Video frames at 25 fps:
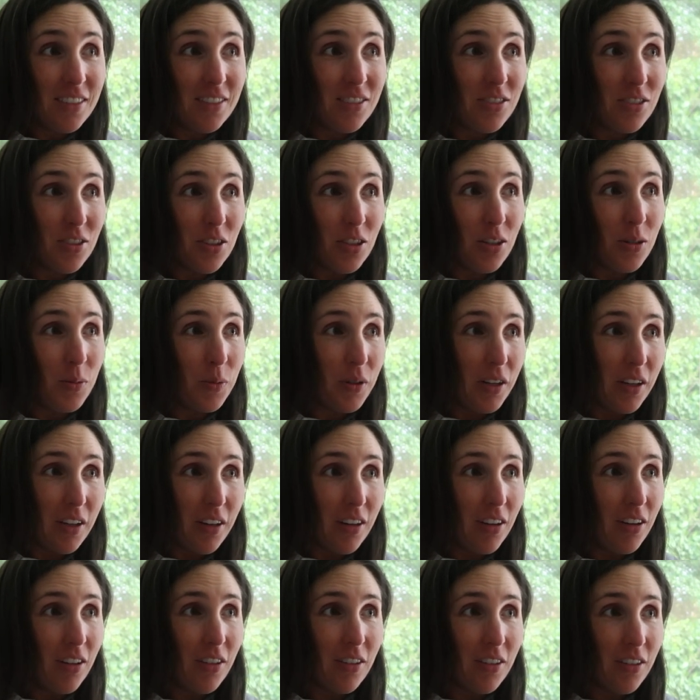Sure, we can
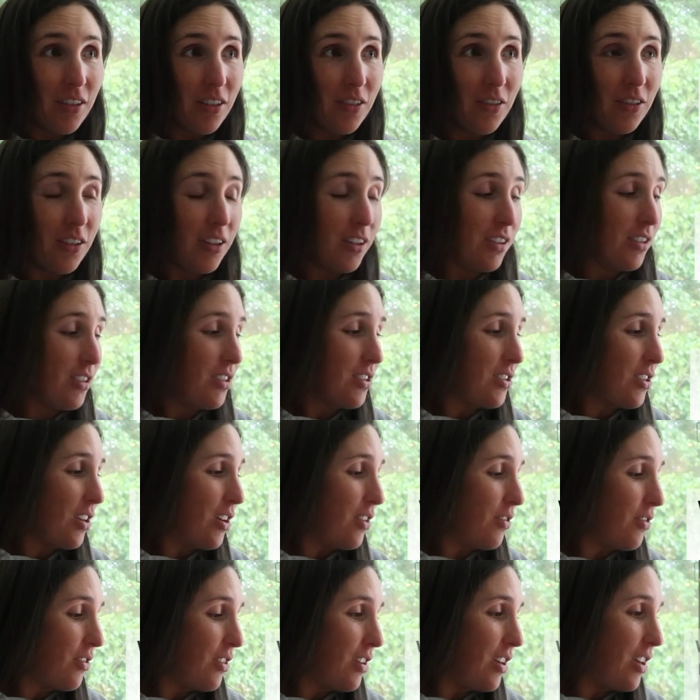call it over. It's
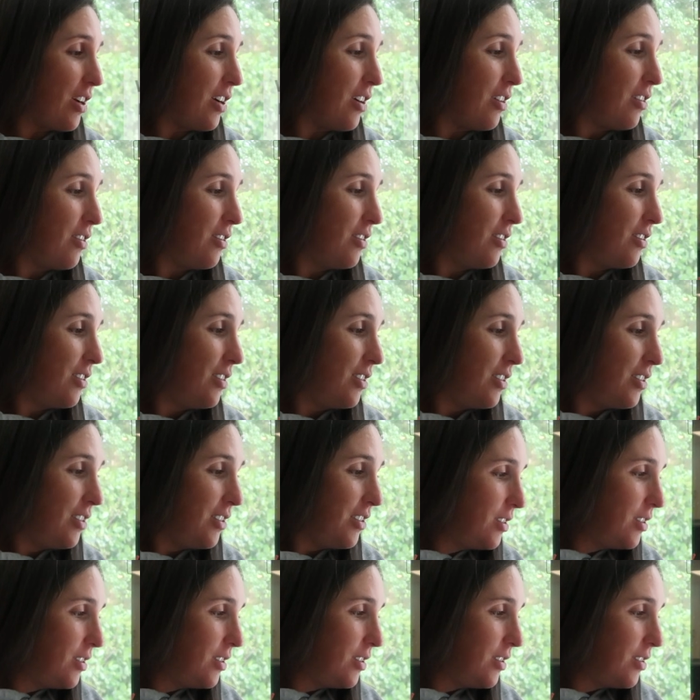soft now.
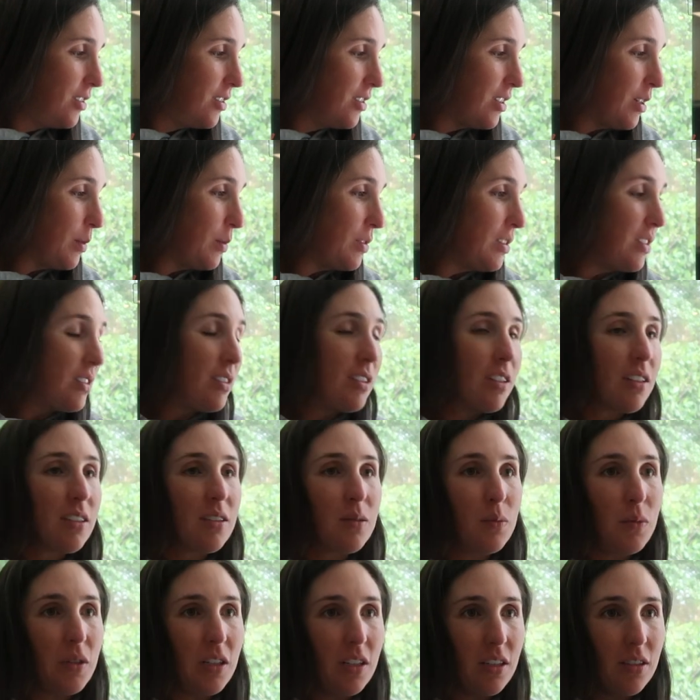So that was
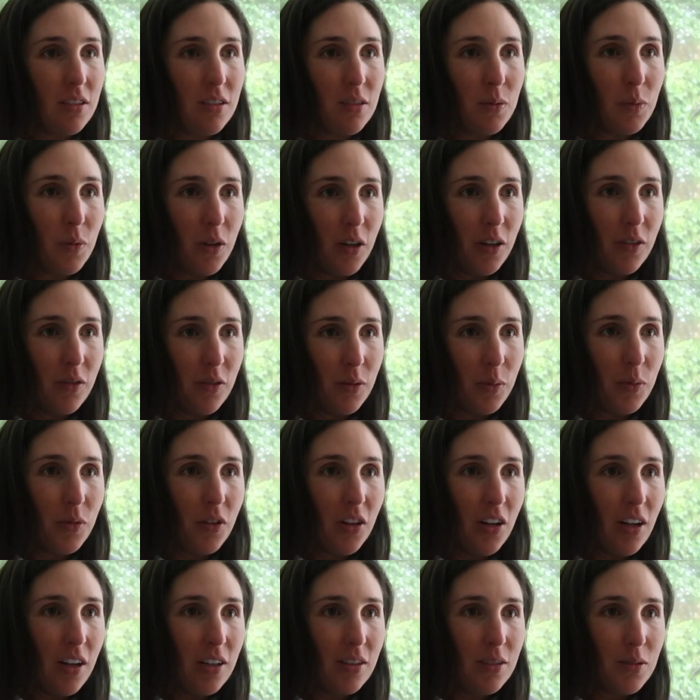six minutes apart from the
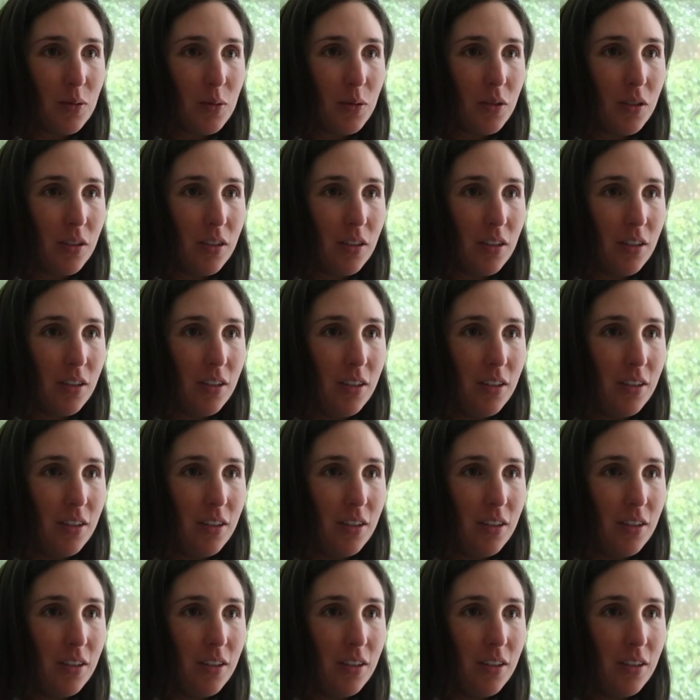last one.